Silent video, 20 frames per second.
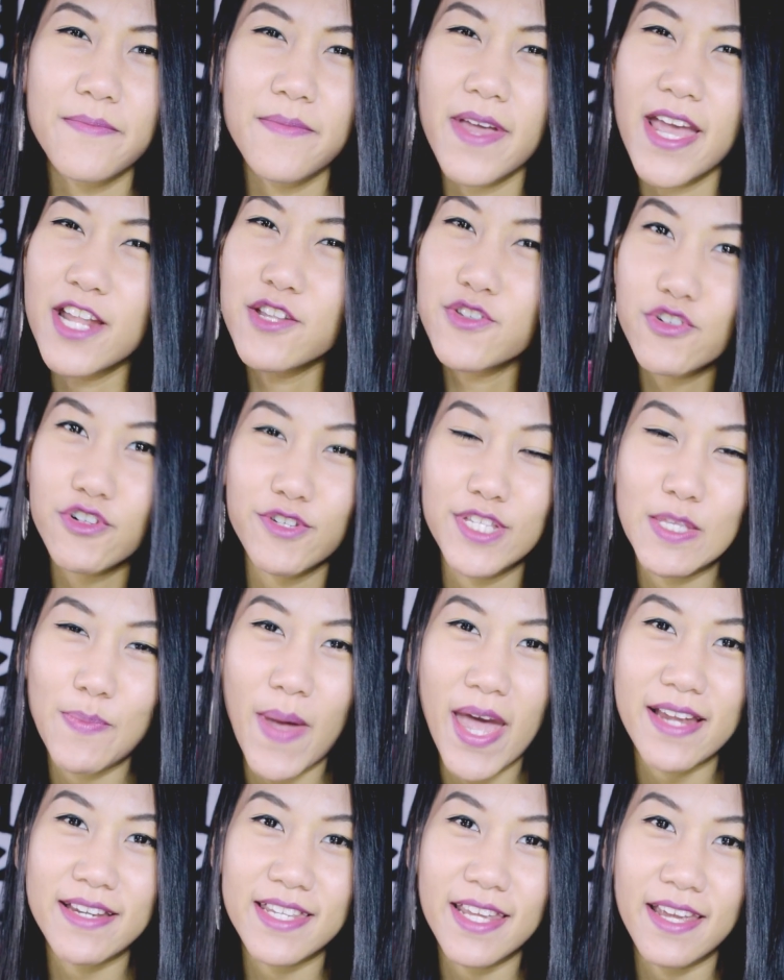
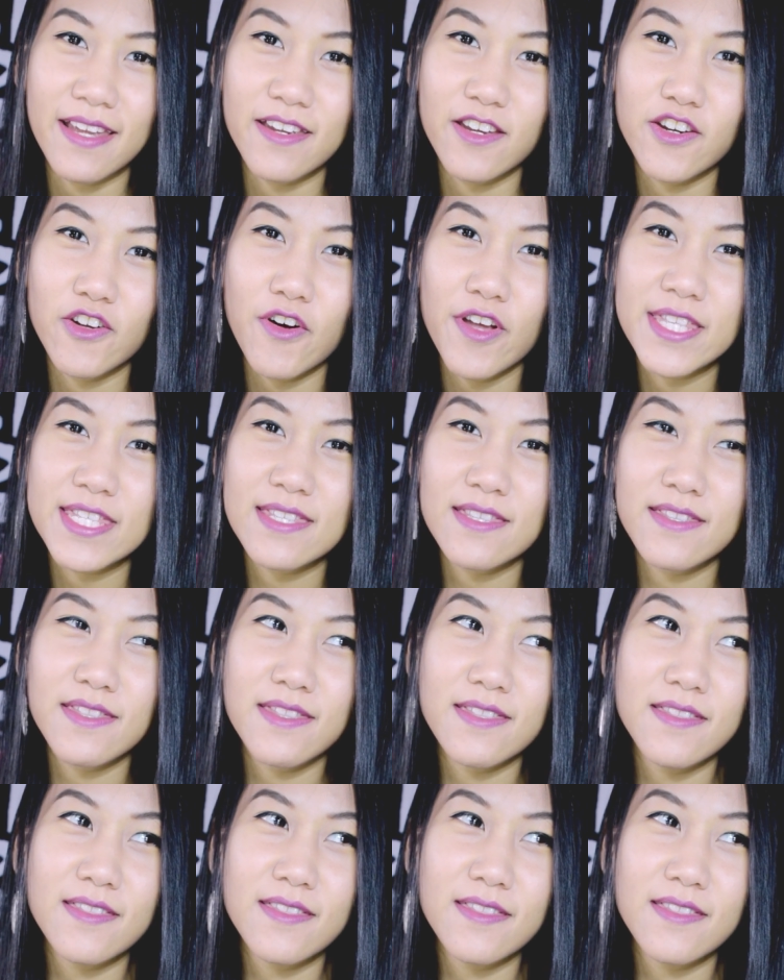introspecting. You know, it's